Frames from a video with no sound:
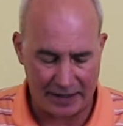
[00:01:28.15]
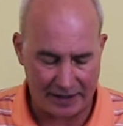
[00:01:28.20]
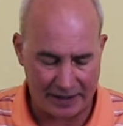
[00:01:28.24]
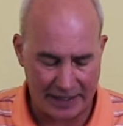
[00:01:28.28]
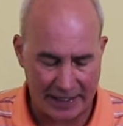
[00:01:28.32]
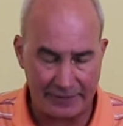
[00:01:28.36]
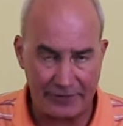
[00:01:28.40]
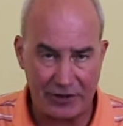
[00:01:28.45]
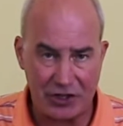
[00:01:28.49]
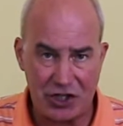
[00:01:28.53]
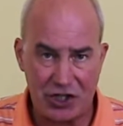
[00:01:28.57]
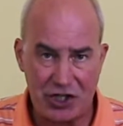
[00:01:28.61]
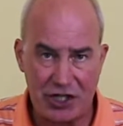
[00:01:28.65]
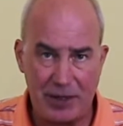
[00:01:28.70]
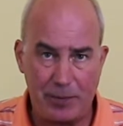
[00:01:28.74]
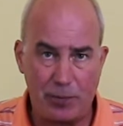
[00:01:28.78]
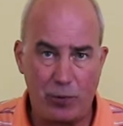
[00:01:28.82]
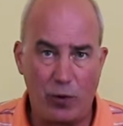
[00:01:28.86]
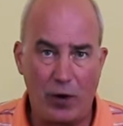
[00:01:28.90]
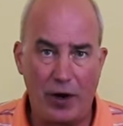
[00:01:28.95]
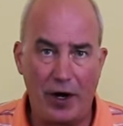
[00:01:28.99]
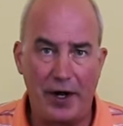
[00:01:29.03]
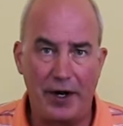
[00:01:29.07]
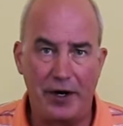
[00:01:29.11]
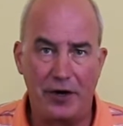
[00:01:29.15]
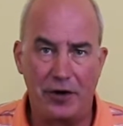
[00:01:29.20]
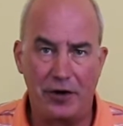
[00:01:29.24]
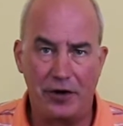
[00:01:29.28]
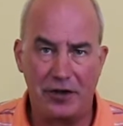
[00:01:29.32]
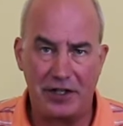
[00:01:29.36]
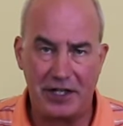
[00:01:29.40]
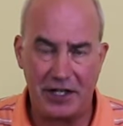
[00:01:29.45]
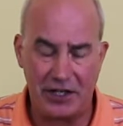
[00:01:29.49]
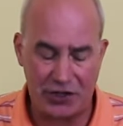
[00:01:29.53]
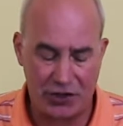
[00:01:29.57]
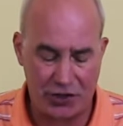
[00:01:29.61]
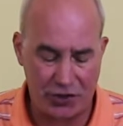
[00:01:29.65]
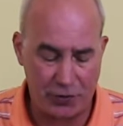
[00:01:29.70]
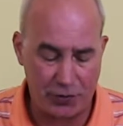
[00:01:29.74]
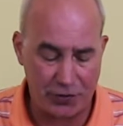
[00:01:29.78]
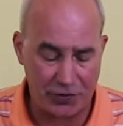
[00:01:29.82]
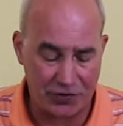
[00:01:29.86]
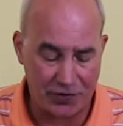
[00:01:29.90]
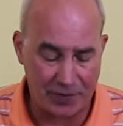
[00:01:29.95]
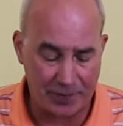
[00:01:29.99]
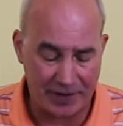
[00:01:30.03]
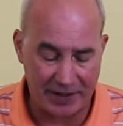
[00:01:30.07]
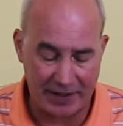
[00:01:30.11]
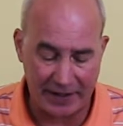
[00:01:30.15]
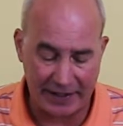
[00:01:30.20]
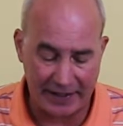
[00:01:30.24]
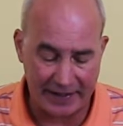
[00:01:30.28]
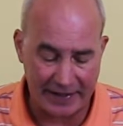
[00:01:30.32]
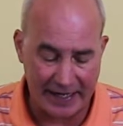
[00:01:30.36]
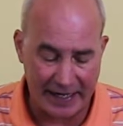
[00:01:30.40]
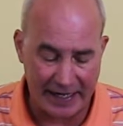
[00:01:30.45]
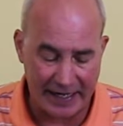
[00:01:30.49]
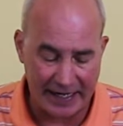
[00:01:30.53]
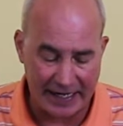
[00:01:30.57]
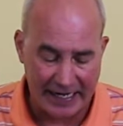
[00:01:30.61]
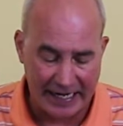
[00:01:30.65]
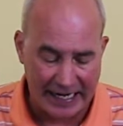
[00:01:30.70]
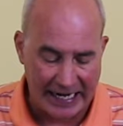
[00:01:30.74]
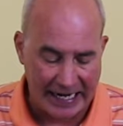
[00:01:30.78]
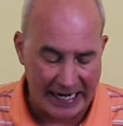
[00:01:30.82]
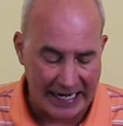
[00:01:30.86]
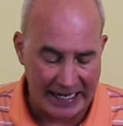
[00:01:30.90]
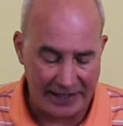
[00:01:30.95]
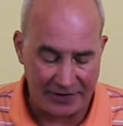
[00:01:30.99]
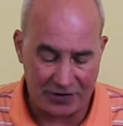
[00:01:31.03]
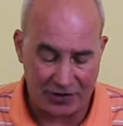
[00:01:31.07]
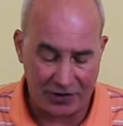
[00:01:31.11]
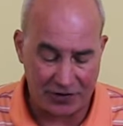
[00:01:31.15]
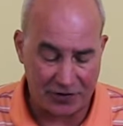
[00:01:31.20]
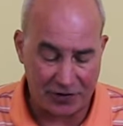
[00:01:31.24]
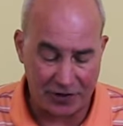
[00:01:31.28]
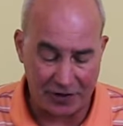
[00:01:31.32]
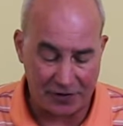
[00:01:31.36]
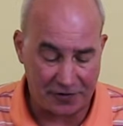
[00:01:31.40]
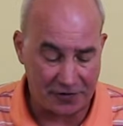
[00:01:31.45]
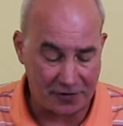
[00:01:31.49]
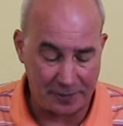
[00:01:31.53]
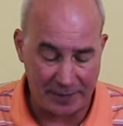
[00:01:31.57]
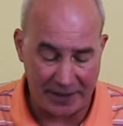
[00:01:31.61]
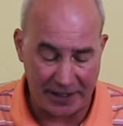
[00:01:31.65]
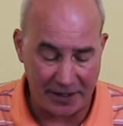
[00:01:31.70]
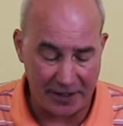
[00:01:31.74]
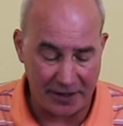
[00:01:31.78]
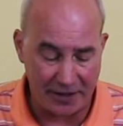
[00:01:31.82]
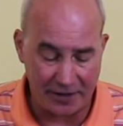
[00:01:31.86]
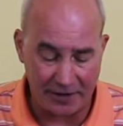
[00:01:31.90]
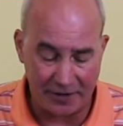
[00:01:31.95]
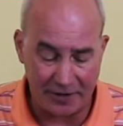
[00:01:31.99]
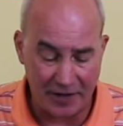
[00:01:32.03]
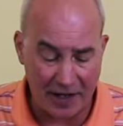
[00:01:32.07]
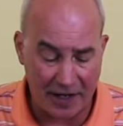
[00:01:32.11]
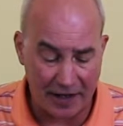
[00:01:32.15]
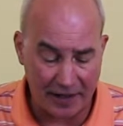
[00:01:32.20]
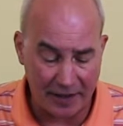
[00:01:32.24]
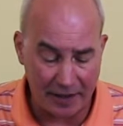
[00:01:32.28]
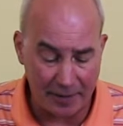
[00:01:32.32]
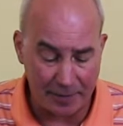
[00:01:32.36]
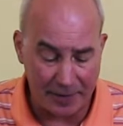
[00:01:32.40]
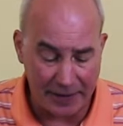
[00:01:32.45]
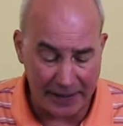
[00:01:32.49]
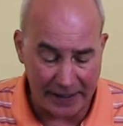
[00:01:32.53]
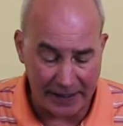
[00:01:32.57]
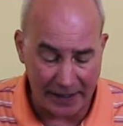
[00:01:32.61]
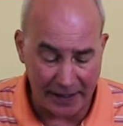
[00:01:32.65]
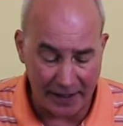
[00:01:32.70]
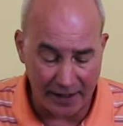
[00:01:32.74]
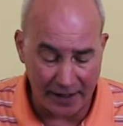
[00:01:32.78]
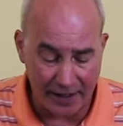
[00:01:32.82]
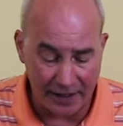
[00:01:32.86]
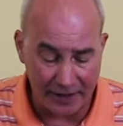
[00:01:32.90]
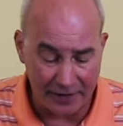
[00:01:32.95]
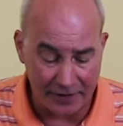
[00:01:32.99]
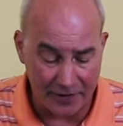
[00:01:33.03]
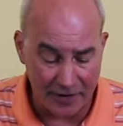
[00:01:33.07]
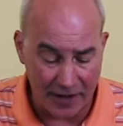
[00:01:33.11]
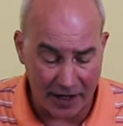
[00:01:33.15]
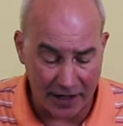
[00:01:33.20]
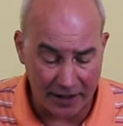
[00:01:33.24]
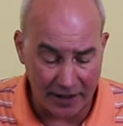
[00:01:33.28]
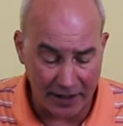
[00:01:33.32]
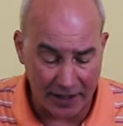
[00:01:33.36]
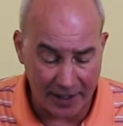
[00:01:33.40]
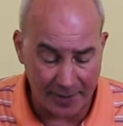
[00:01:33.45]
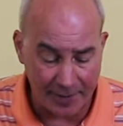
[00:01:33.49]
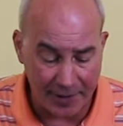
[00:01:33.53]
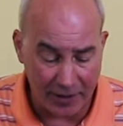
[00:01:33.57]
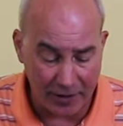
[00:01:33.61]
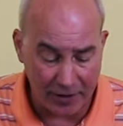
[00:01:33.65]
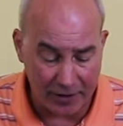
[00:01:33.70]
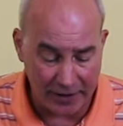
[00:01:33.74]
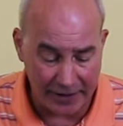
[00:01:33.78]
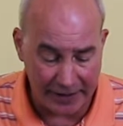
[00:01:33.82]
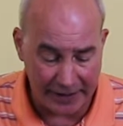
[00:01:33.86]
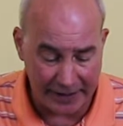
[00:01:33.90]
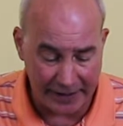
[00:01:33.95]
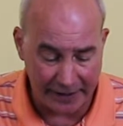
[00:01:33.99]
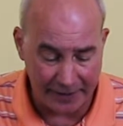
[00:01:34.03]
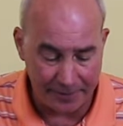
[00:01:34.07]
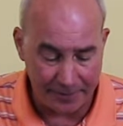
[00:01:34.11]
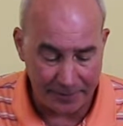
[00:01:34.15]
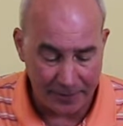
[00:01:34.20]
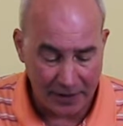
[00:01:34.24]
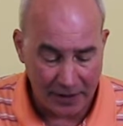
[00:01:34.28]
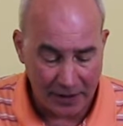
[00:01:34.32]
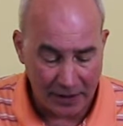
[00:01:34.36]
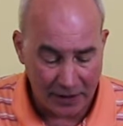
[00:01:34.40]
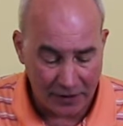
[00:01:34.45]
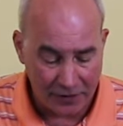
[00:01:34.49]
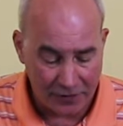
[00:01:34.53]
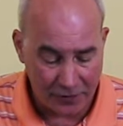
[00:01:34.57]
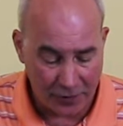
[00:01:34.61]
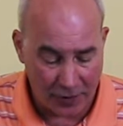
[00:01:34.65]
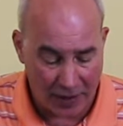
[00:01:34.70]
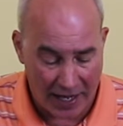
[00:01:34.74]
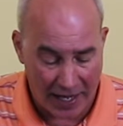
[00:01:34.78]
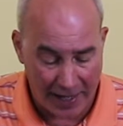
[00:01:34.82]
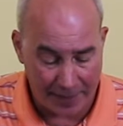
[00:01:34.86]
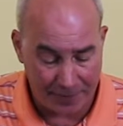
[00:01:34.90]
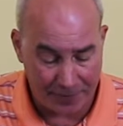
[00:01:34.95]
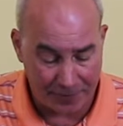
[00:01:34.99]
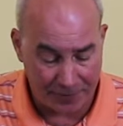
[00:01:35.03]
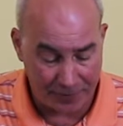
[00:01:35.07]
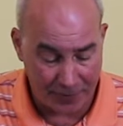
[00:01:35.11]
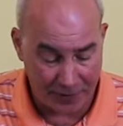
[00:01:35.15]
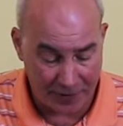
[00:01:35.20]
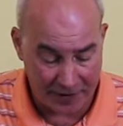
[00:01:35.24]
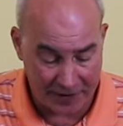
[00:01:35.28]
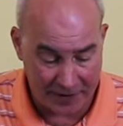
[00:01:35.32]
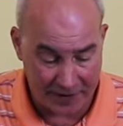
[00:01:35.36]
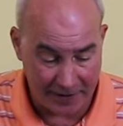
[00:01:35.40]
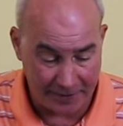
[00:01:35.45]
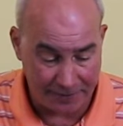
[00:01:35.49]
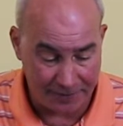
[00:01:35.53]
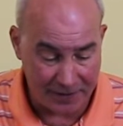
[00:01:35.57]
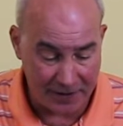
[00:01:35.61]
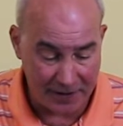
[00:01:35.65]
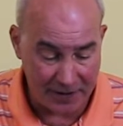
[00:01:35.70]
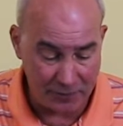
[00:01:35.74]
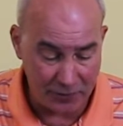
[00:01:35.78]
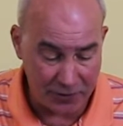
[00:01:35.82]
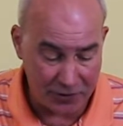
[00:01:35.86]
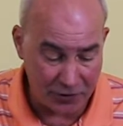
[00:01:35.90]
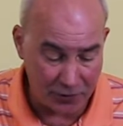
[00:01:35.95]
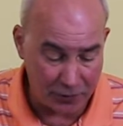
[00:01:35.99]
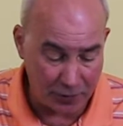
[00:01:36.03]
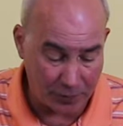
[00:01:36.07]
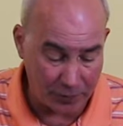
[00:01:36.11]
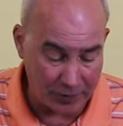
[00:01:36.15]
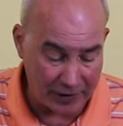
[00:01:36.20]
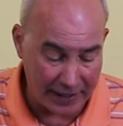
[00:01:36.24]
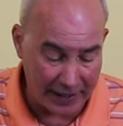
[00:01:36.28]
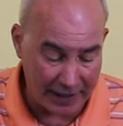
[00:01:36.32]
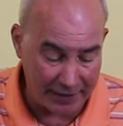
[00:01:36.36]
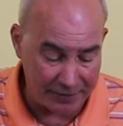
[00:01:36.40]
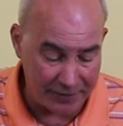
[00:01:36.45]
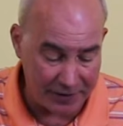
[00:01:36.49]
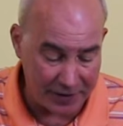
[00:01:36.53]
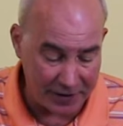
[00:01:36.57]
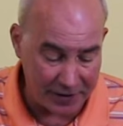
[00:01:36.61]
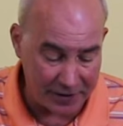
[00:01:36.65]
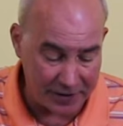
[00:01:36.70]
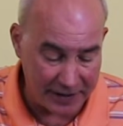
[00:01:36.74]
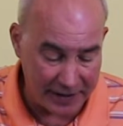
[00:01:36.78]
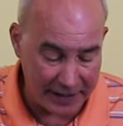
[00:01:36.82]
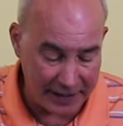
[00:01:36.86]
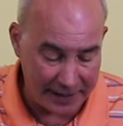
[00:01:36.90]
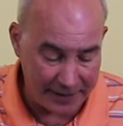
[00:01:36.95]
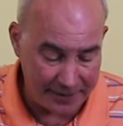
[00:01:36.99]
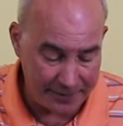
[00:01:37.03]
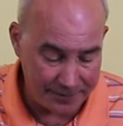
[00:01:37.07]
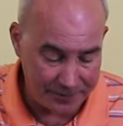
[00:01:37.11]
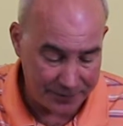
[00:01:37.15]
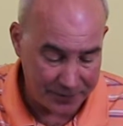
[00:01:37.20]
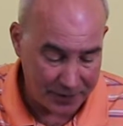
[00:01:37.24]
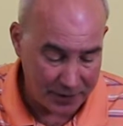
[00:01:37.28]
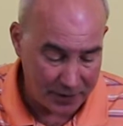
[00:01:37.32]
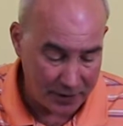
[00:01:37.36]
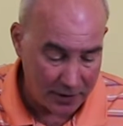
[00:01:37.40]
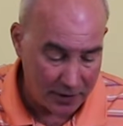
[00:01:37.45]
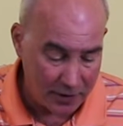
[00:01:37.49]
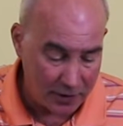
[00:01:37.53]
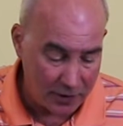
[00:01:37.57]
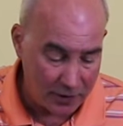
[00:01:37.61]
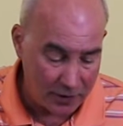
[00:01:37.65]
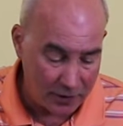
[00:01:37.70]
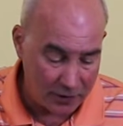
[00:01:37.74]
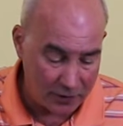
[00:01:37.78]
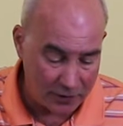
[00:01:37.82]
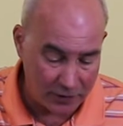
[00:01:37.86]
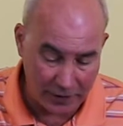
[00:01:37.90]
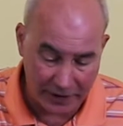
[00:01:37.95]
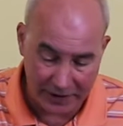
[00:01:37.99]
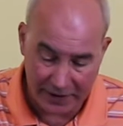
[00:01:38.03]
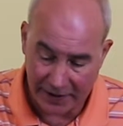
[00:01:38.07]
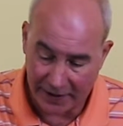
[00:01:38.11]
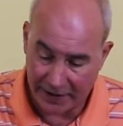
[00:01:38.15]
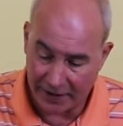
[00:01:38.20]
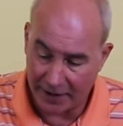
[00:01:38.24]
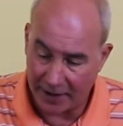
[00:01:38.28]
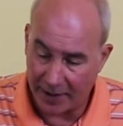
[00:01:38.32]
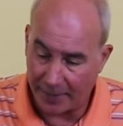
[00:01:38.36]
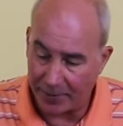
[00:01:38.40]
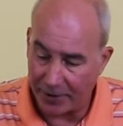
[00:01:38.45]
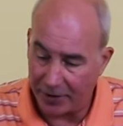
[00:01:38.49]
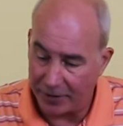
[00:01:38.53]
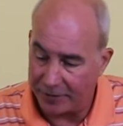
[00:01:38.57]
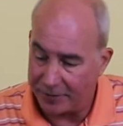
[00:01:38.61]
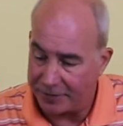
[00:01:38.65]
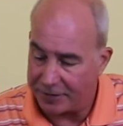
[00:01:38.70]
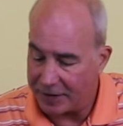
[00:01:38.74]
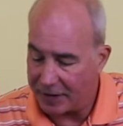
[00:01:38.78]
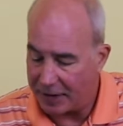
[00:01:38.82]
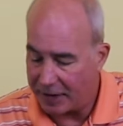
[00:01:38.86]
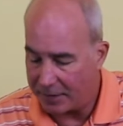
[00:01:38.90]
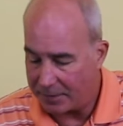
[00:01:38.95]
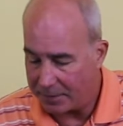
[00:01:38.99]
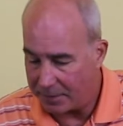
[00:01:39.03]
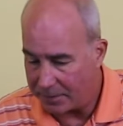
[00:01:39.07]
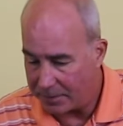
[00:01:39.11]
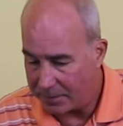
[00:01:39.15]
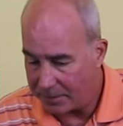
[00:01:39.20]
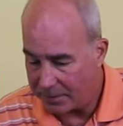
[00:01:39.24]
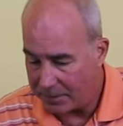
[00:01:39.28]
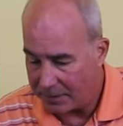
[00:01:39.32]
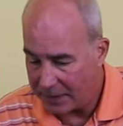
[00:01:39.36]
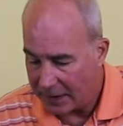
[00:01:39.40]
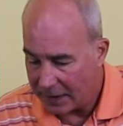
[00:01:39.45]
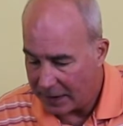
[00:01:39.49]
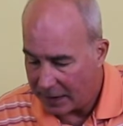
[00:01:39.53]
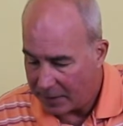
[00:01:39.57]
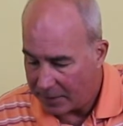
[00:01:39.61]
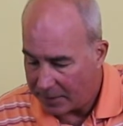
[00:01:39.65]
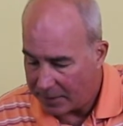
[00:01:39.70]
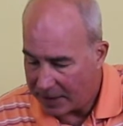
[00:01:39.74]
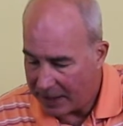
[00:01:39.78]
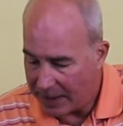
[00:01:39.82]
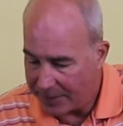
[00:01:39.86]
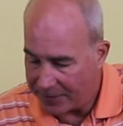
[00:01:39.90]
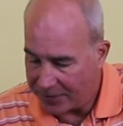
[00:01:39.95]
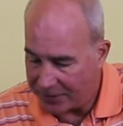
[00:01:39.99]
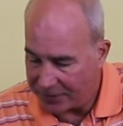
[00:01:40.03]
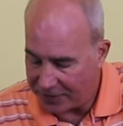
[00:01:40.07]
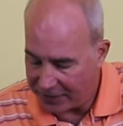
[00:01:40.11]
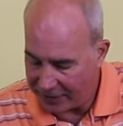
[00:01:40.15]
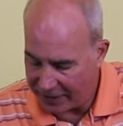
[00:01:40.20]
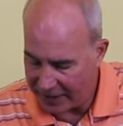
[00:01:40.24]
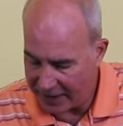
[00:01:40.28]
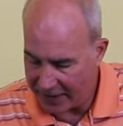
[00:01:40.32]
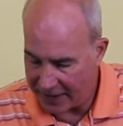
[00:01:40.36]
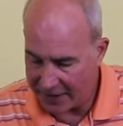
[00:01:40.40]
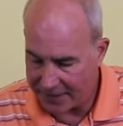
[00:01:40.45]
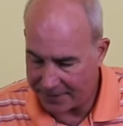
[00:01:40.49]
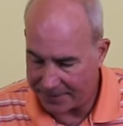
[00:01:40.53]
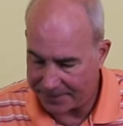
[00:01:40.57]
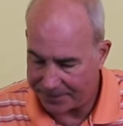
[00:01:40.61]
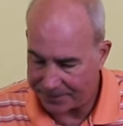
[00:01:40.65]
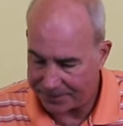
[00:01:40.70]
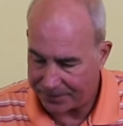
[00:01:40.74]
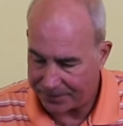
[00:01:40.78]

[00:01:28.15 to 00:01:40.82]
kind of a cheap one or a tissue or something like that, it's just going to smear. It's not going to be. It's not going to come out clean. So I prefer the Tiffin, which is what we have here today. So I take a couple of papers there.